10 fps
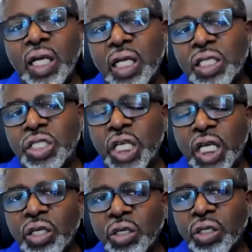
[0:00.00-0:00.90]

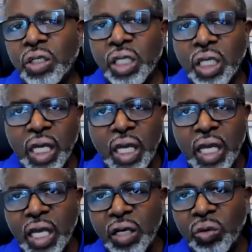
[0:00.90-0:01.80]
gender
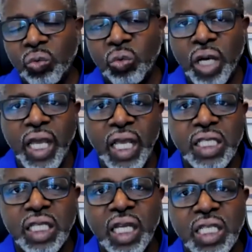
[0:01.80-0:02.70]
and race
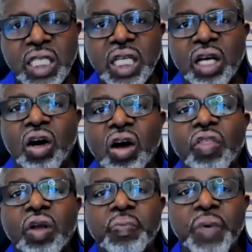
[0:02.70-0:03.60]
and see, are there
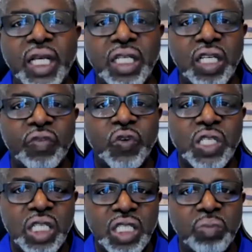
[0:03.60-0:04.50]
big
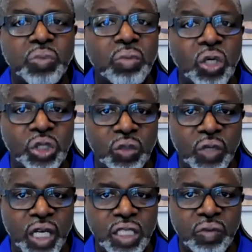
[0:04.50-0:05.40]
differences in promotion
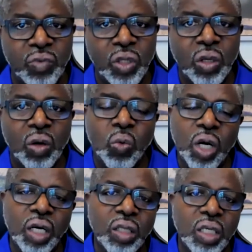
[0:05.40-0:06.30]
rates? What
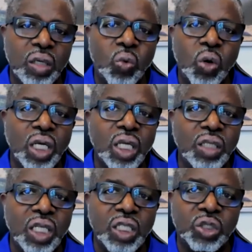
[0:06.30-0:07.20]
are the
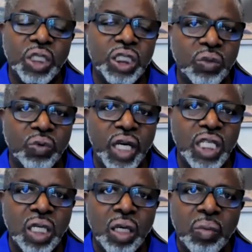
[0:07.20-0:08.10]
attrition rates
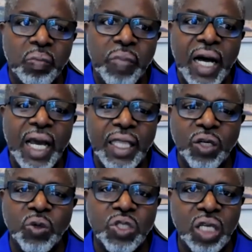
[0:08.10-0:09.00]
by
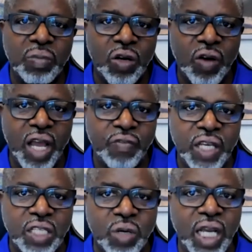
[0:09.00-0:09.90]
those demographics,
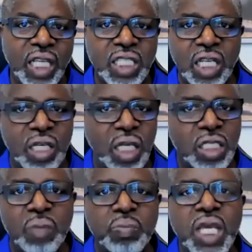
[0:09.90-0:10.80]
right? Is it
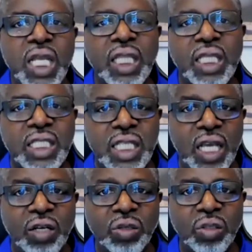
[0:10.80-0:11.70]
meeting the
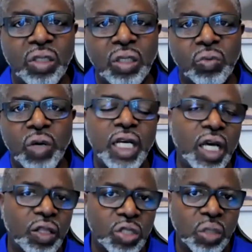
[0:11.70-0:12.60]
standard? Right now,
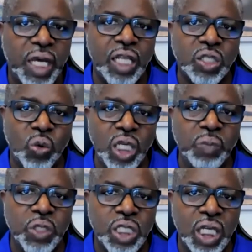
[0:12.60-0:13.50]
there's about a
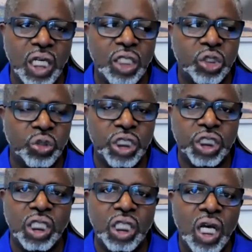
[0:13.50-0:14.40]
20%
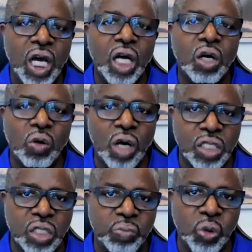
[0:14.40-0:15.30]
attrition across the
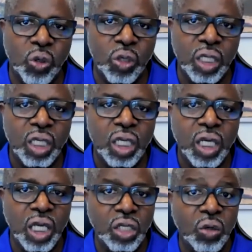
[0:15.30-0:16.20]
board.
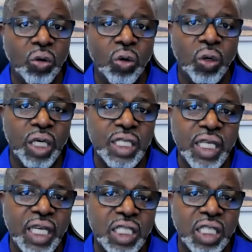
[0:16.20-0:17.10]
In your
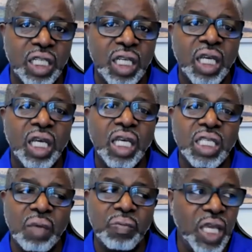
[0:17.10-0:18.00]
organization, is it
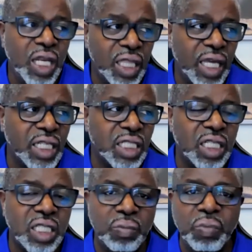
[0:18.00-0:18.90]
meeting that? Is
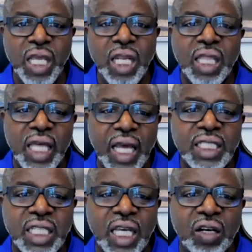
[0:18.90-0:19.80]
it meeting that
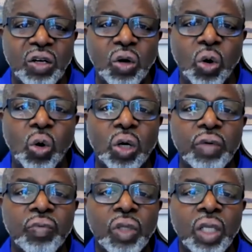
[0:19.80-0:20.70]
standard, or
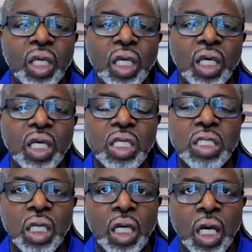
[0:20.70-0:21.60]
is
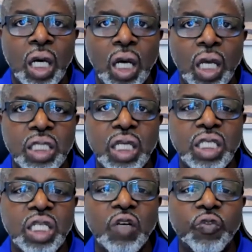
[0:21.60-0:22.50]
it
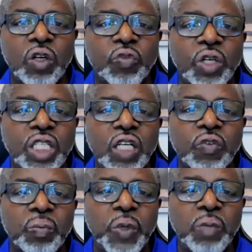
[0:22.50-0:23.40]
different for different
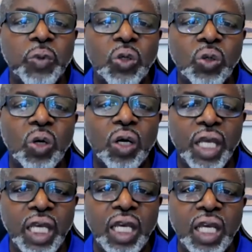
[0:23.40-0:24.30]
people who are
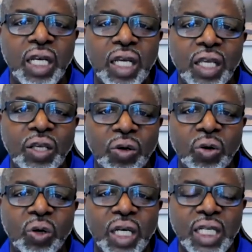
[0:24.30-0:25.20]
in your
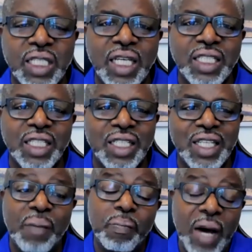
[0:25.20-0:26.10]
organization that
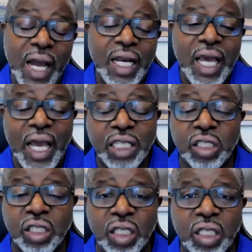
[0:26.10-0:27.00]
might
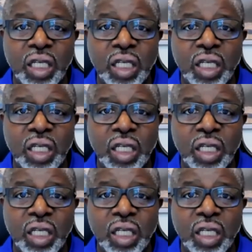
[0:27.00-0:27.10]
actually